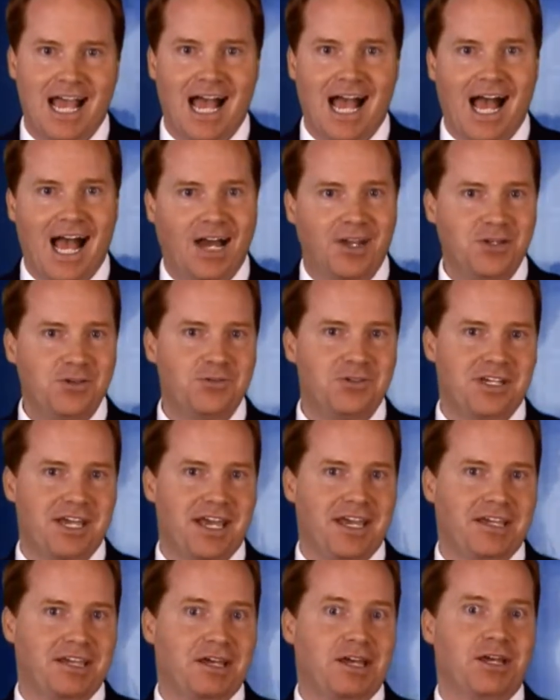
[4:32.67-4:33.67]
how do you
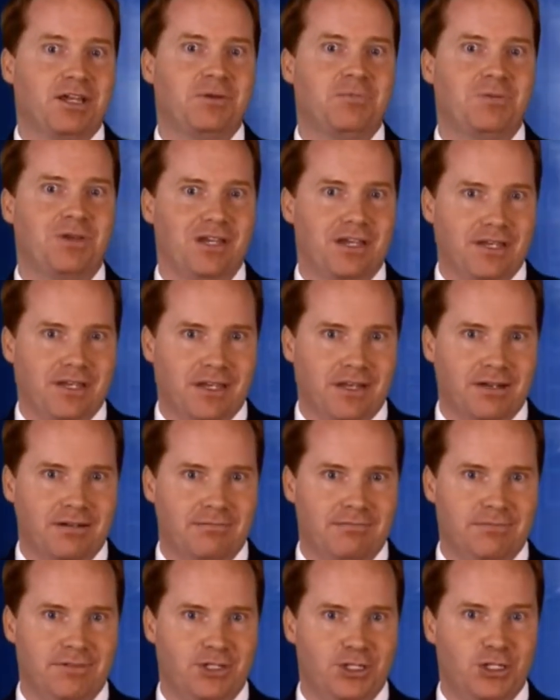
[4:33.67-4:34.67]
take an opinion,
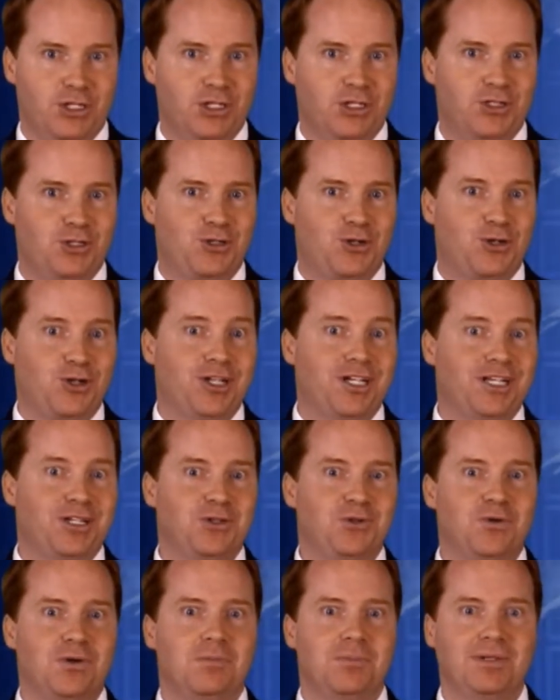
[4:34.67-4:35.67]
turn it
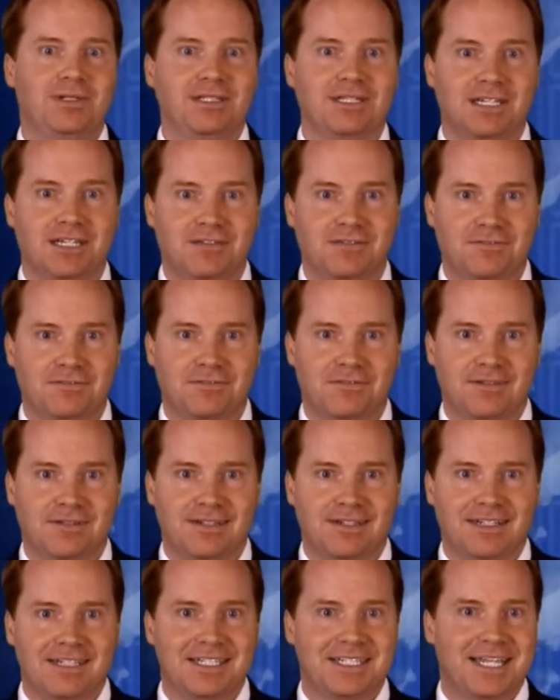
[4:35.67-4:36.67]
into a belief,
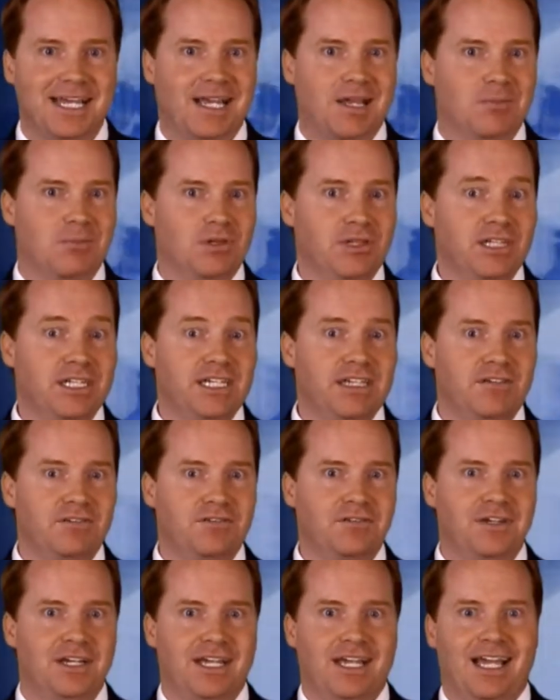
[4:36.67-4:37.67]
take a
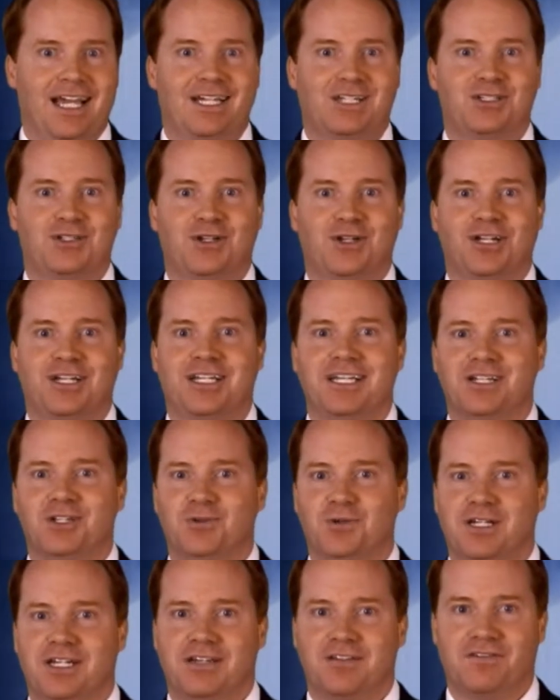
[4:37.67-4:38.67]
belief, and turn it
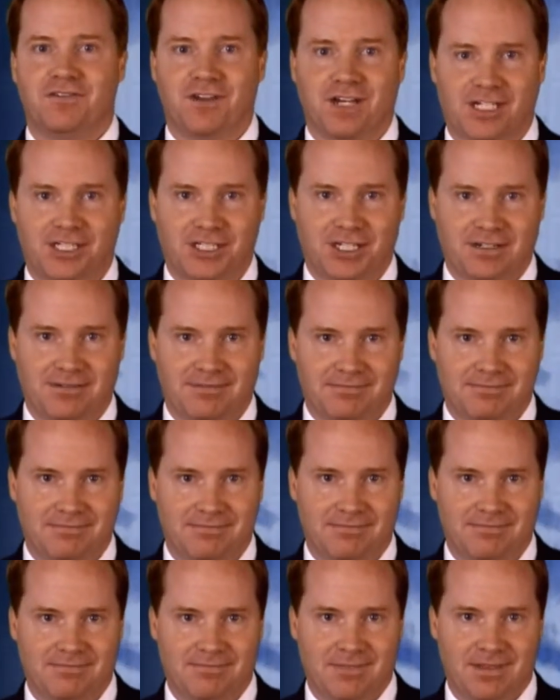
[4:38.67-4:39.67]
into a conviction?
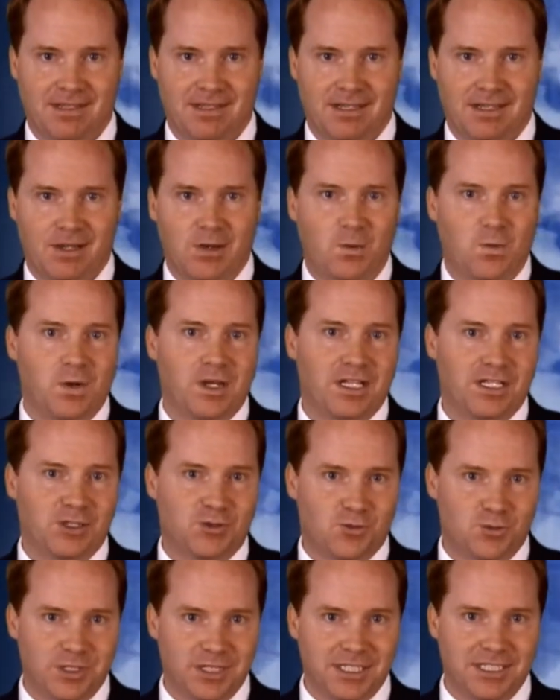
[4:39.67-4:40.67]
Well, it's
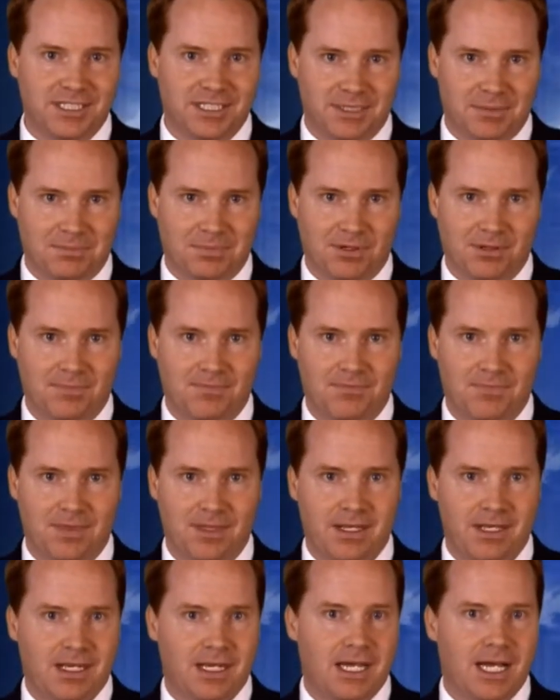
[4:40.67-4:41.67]
really simple.
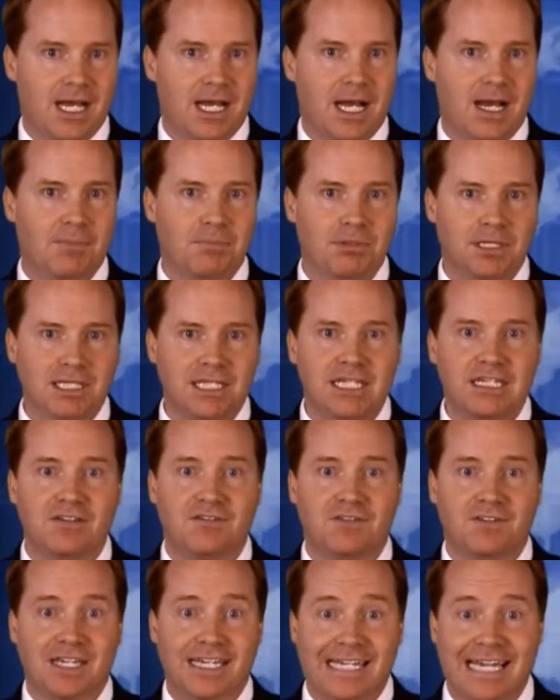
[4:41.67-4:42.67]
A
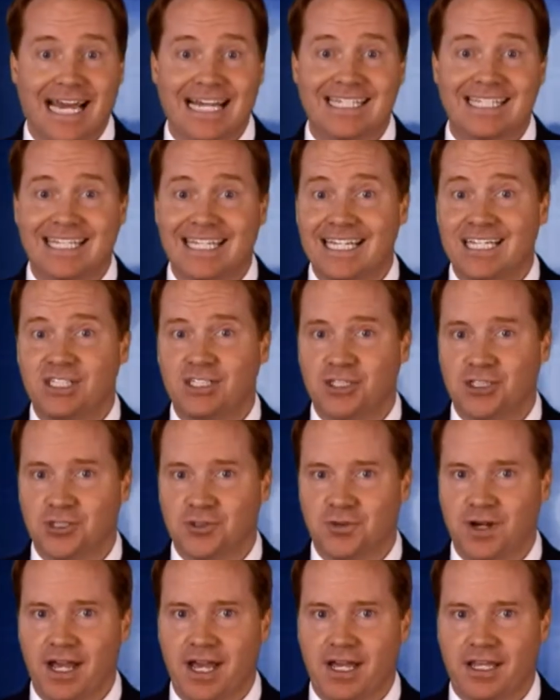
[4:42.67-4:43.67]
belief gets its
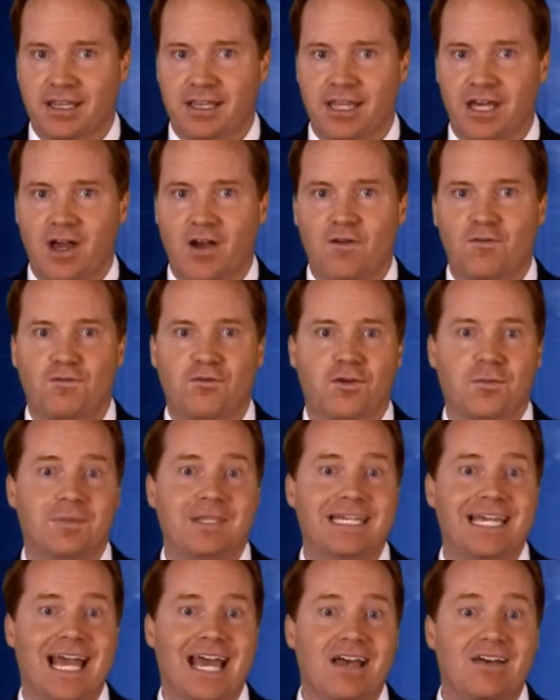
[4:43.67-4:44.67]
strength from
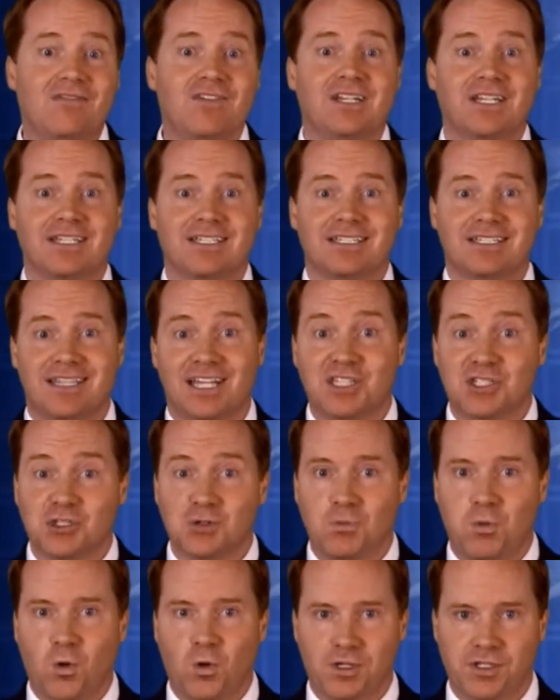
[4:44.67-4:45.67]
the evidence that
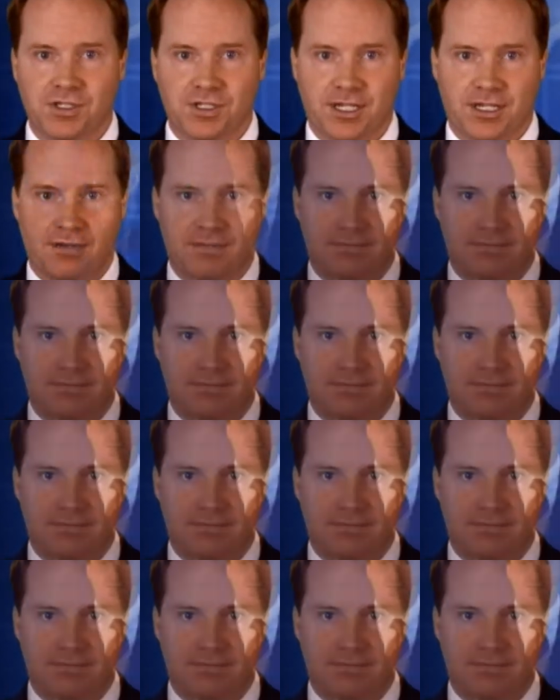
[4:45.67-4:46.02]
supports it.